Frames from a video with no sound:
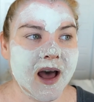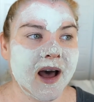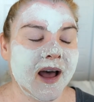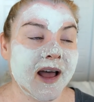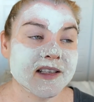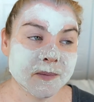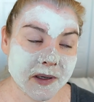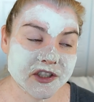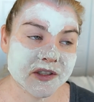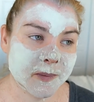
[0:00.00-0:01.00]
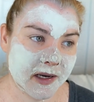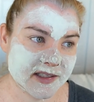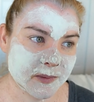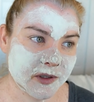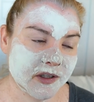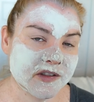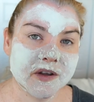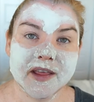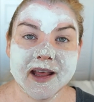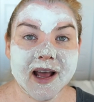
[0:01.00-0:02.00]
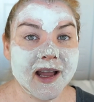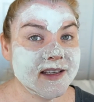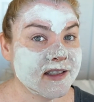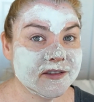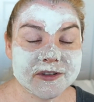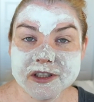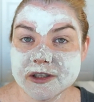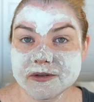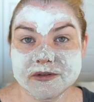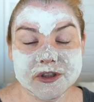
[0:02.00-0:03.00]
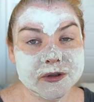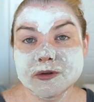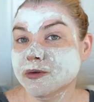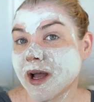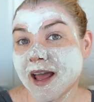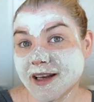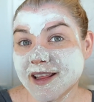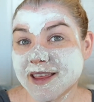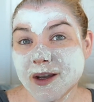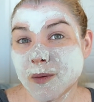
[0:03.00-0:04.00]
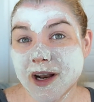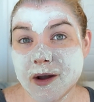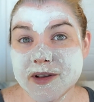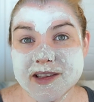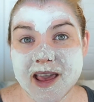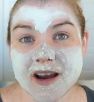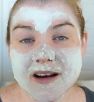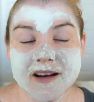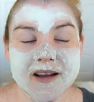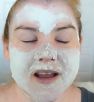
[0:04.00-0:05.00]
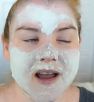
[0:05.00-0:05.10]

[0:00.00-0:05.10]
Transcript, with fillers: uh, as much as possible, so that I didn't really do anything when I was there,